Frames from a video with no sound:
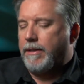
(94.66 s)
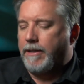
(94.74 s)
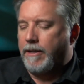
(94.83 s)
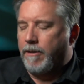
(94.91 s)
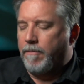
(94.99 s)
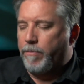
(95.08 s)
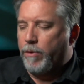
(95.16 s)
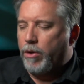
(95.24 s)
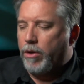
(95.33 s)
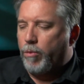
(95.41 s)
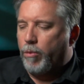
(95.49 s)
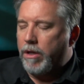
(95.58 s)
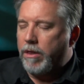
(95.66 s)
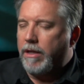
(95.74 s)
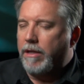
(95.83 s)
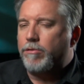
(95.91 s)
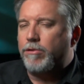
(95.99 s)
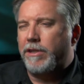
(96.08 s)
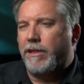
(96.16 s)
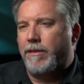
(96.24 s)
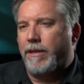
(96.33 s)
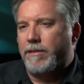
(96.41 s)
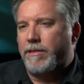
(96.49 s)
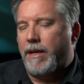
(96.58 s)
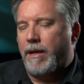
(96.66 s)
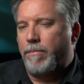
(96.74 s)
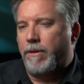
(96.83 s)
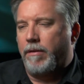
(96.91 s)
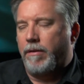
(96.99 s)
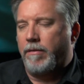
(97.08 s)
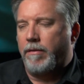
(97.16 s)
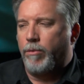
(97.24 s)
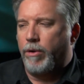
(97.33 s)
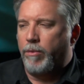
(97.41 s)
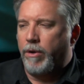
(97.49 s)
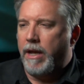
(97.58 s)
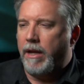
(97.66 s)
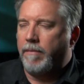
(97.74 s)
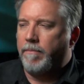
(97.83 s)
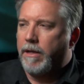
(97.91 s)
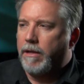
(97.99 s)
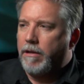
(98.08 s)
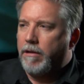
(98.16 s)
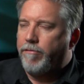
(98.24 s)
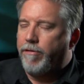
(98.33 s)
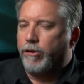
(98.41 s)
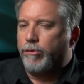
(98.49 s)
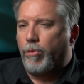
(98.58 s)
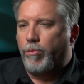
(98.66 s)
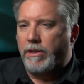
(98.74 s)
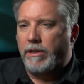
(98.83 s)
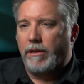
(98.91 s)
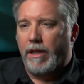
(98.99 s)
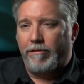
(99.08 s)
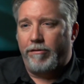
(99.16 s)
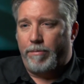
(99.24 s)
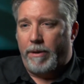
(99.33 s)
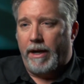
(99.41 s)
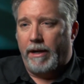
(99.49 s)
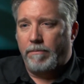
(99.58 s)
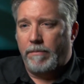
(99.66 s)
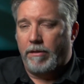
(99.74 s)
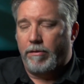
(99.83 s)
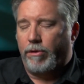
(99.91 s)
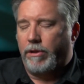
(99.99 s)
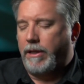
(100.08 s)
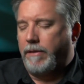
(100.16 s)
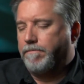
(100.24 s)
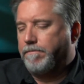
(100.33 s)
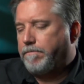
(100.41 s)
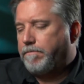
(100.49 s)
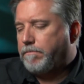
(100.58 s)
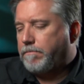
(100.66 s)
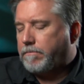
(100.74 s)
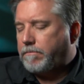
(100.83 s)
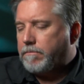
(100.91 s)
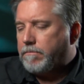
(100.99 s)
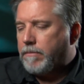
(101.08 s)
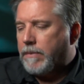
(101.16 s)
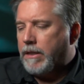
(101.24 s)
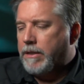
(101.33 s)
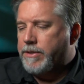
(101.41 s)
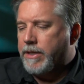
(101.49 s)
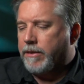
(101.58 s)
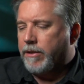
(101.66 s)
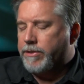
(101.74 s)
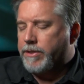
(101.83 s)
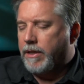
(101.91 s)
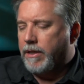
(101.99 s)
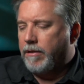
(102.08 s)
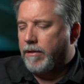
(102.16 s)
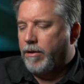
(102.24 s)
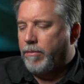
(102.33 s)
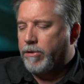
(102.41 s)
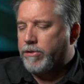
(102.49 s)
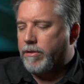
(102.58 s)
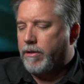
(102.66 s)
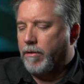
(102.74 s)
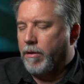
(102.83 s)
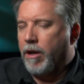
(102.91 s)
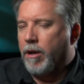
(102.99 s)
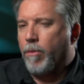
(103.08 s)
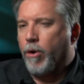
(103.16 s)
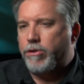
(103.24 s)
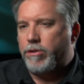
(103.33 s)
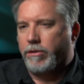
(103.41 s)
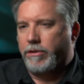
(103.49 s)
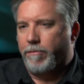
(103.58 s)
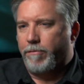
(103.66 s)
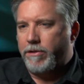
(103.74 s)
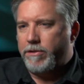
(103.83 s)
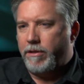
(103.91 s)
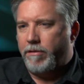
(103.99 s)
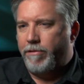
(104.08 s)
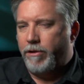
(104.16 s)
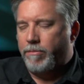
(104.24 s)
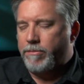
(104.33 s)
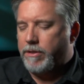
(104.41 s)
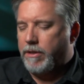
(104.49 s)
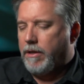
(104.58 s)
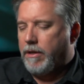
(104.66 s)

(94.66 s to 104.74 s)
Um, one of the interesting things happened, and what, what Ang felt when we did Life of Pi in 3D, is that there's a almost an emotional difference in films.